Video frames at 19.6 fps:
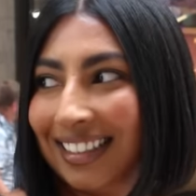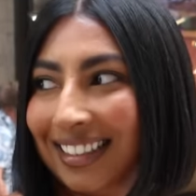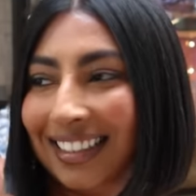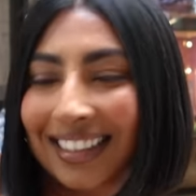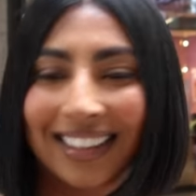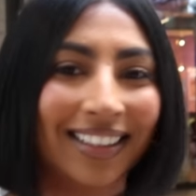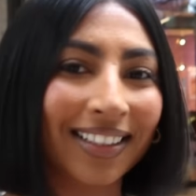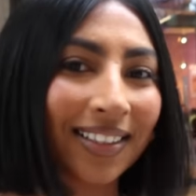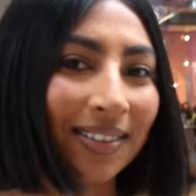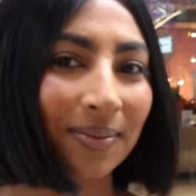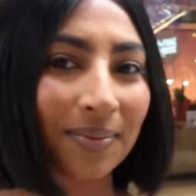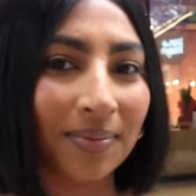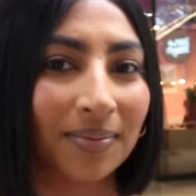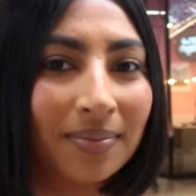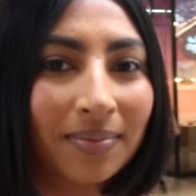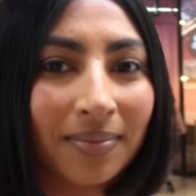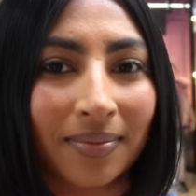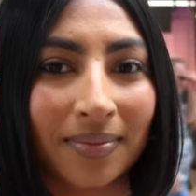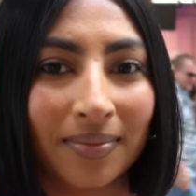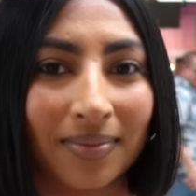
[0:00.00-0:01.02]
little bit like
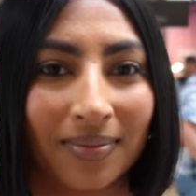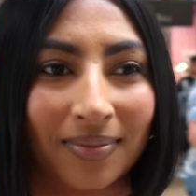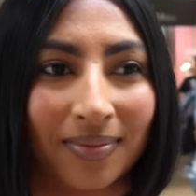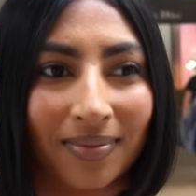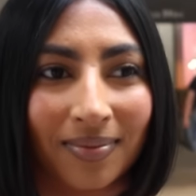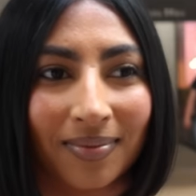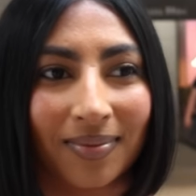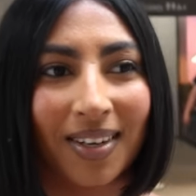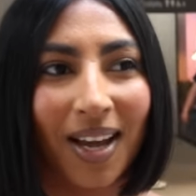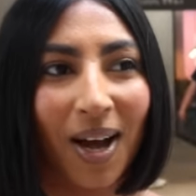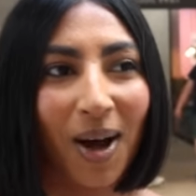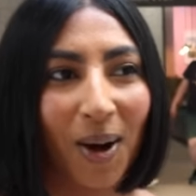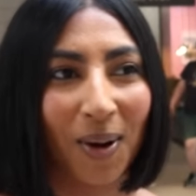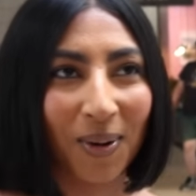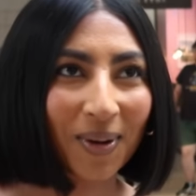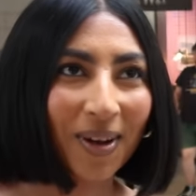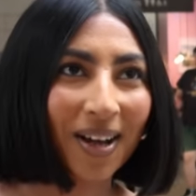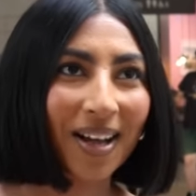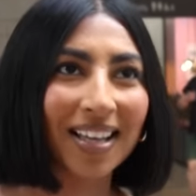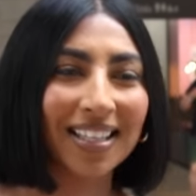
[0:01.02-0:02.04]
Dora. Oh,
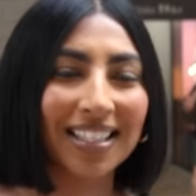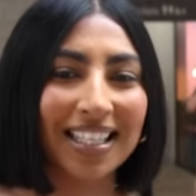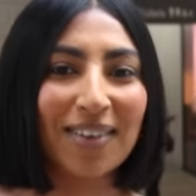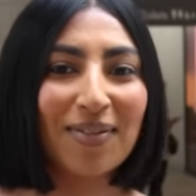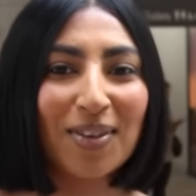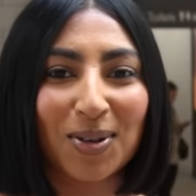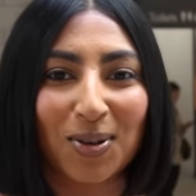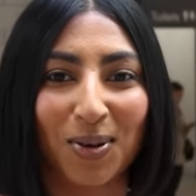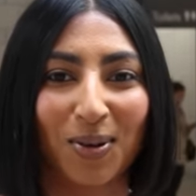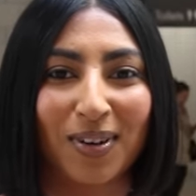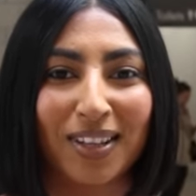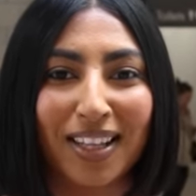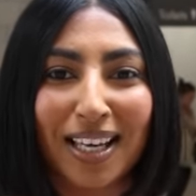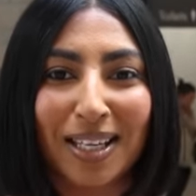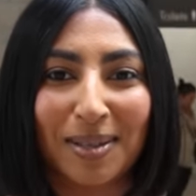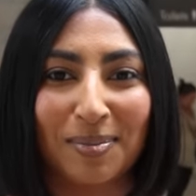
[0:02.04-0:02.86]
I was giving Dora the